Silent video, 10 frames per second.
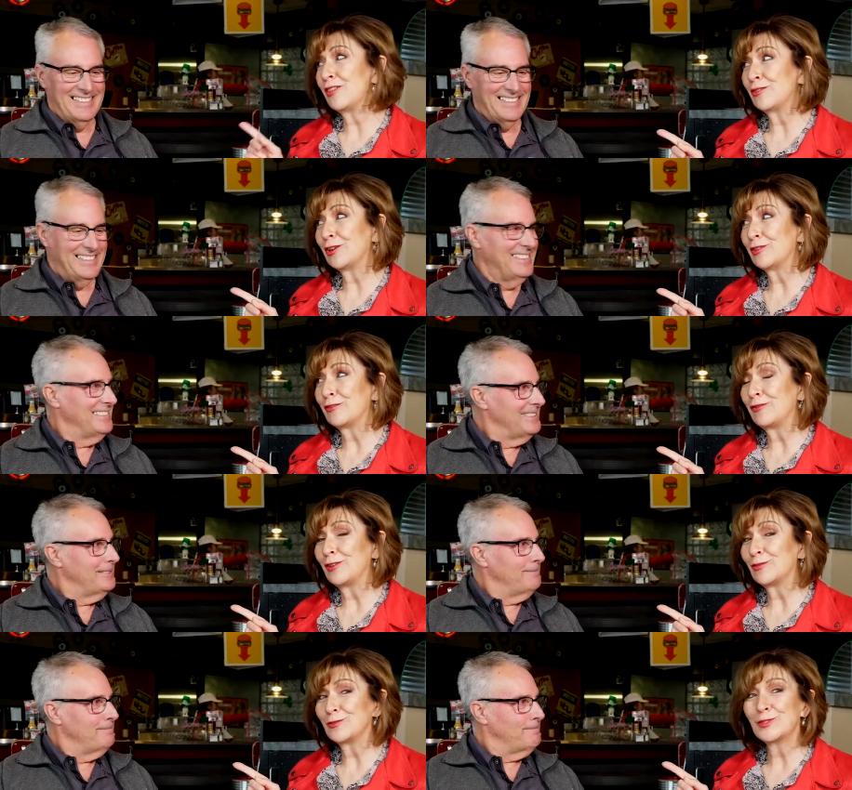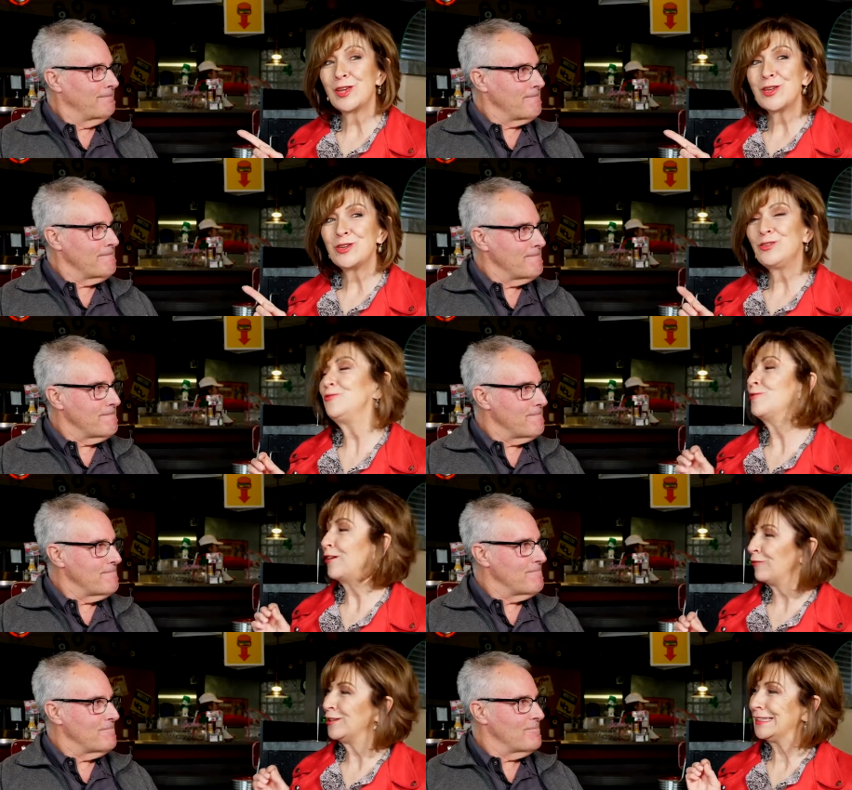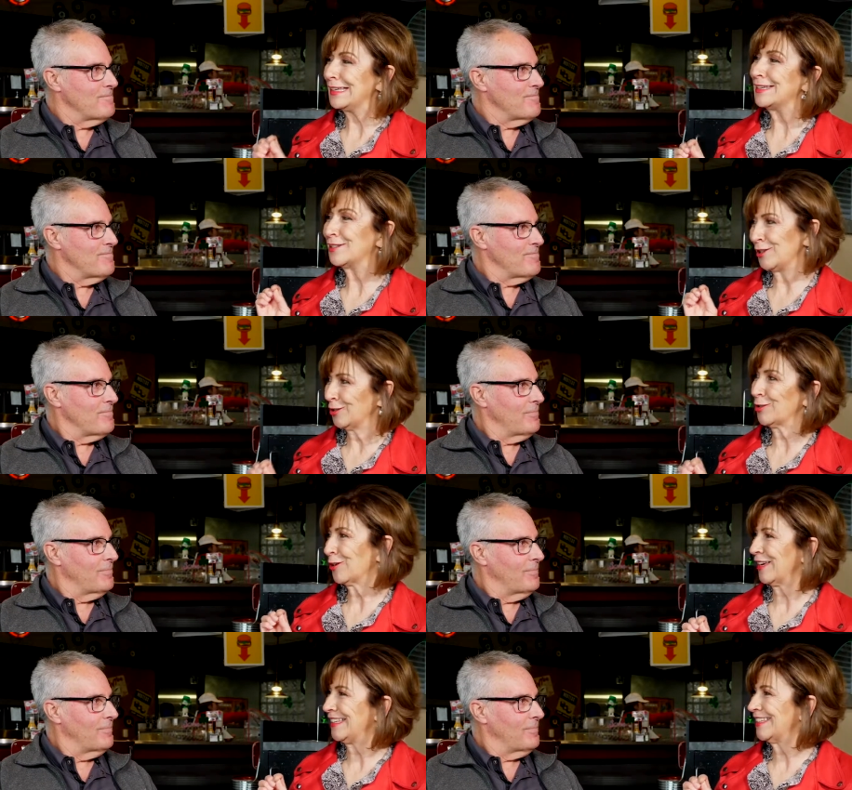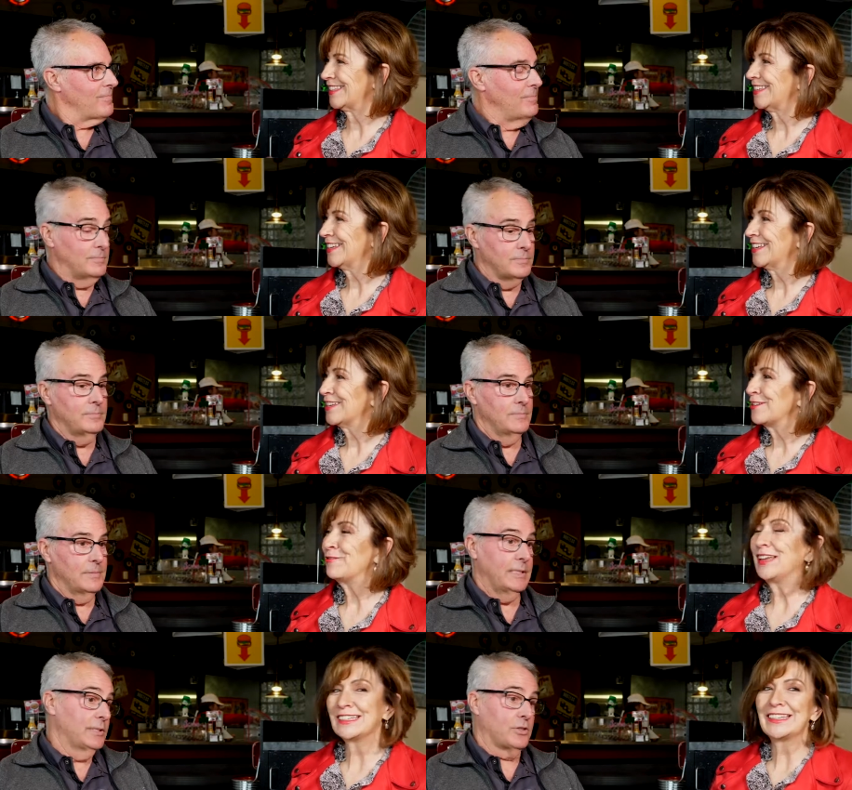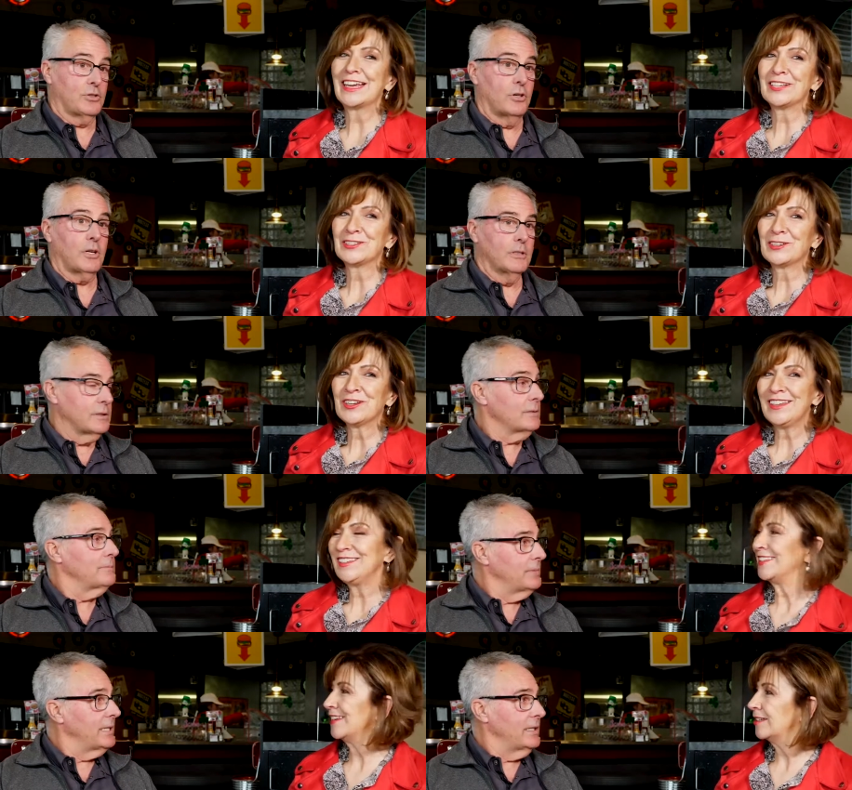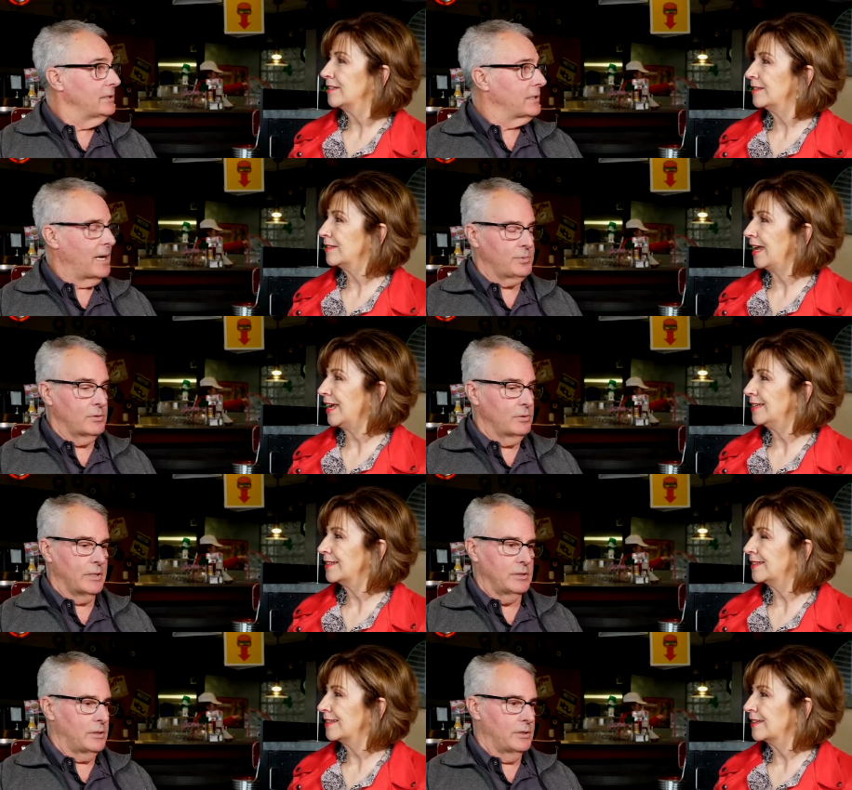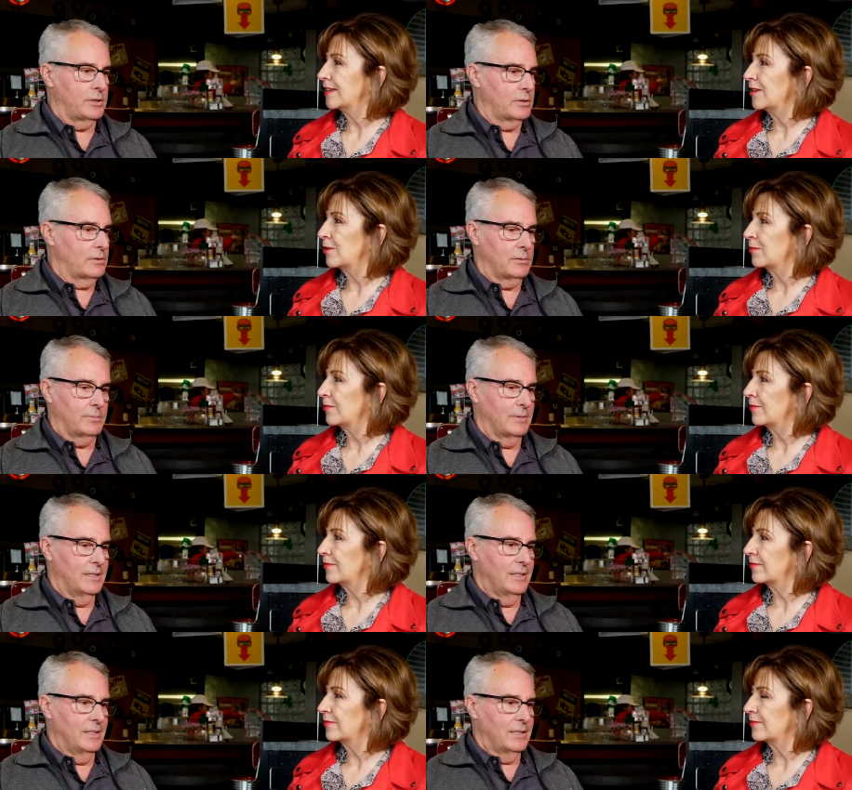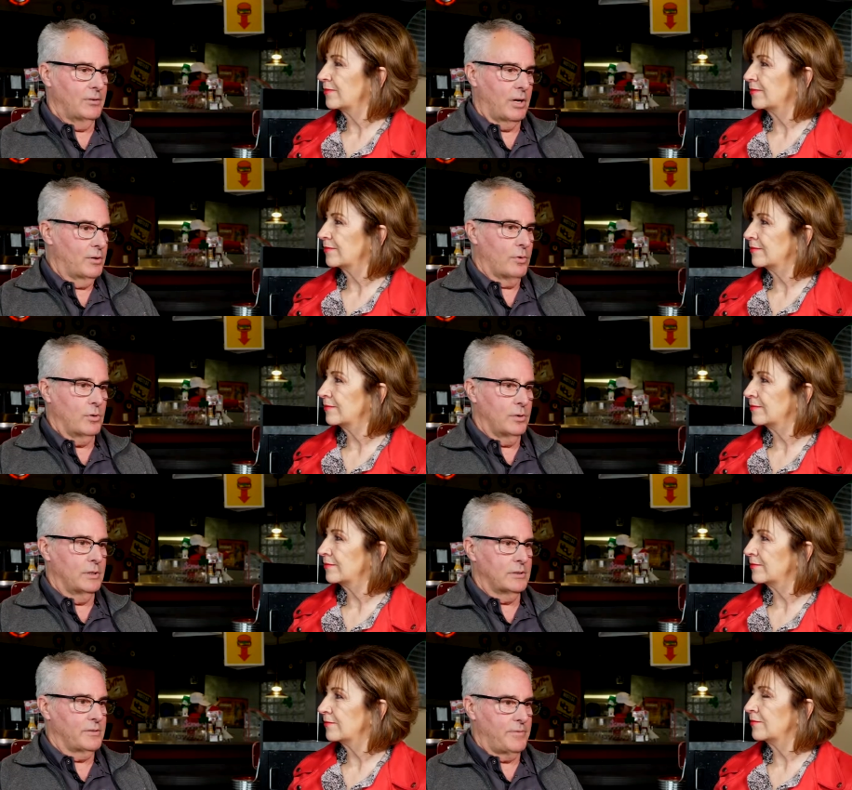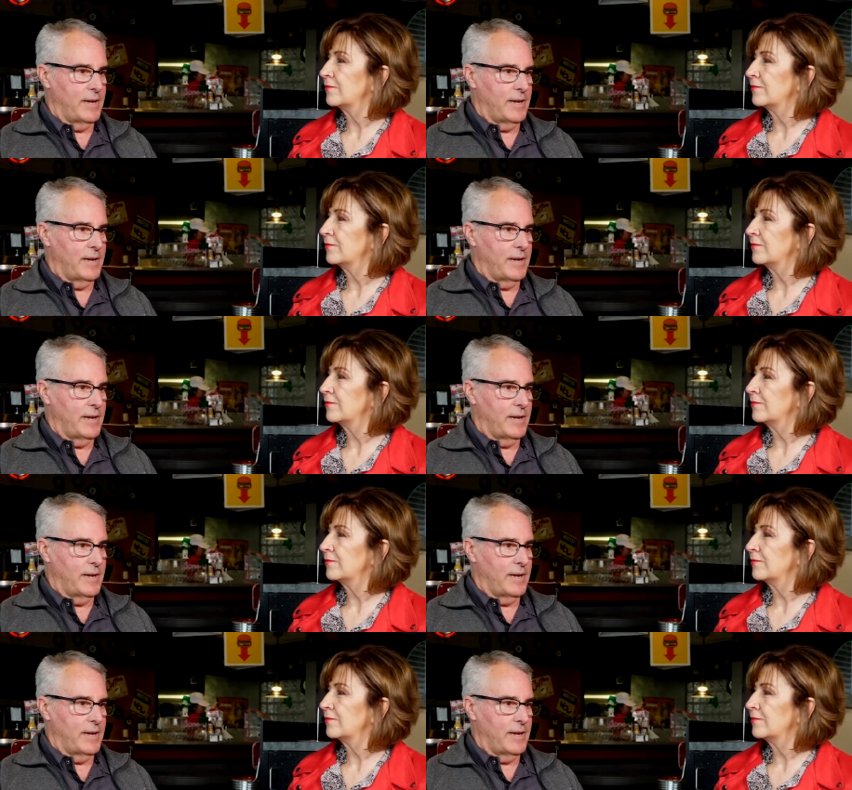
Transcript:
Speaker 1: other interviews. You reference it as the circus. Mm-hmm. It it's like a circus. a circus. It is absolutely. Yeah. It's,
Speaker 2: it's your you're on the road and it's a